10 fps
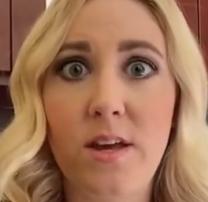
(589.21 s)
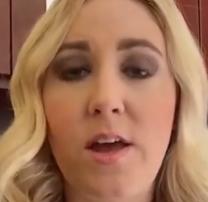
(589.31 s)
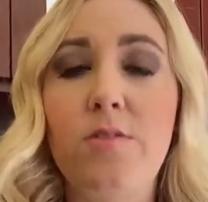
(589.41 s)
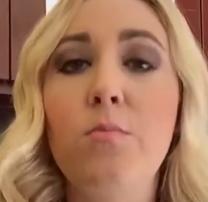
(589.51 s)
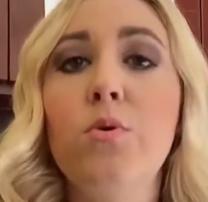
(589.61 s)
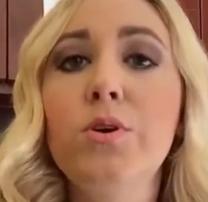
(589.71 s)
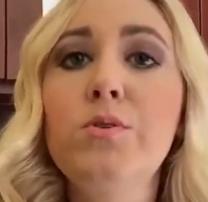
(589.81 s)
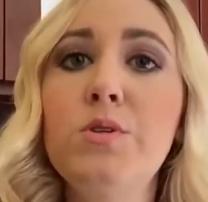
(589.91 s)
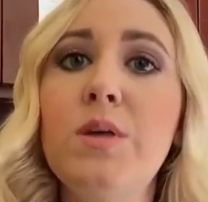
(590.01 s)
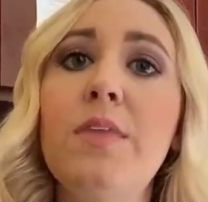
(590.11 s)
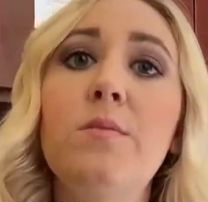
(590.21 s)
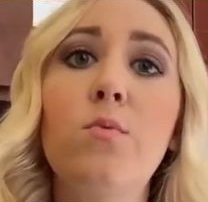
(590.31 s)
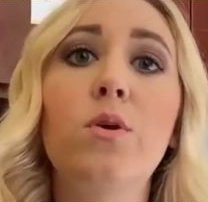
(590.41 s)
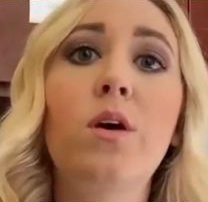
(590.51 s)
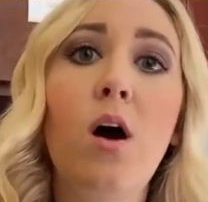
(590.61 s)
And the more you do that, the
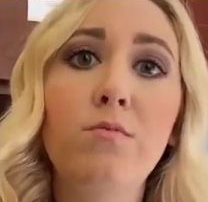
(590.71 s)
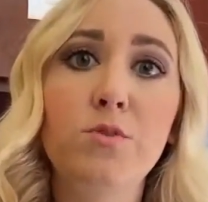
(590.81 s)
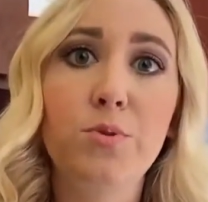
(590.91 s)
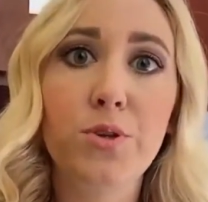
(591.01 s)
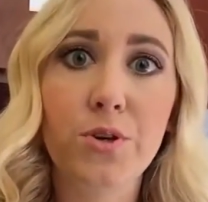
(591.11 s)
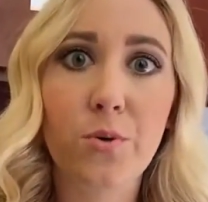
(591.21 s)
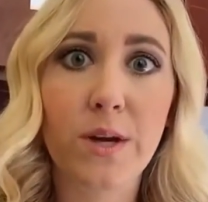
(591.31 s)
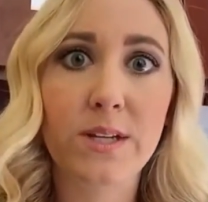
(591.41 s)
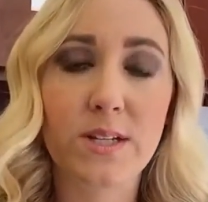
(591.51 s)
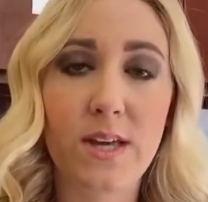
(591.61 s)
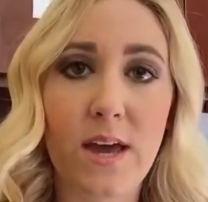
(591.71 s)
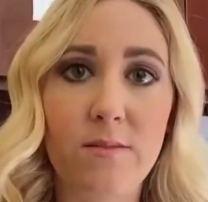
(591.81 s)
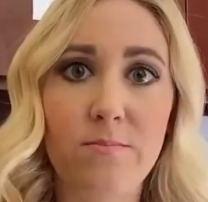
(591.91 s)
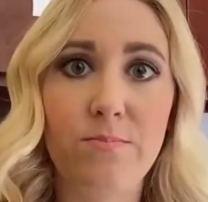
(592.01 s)
more comfortable you're going to get.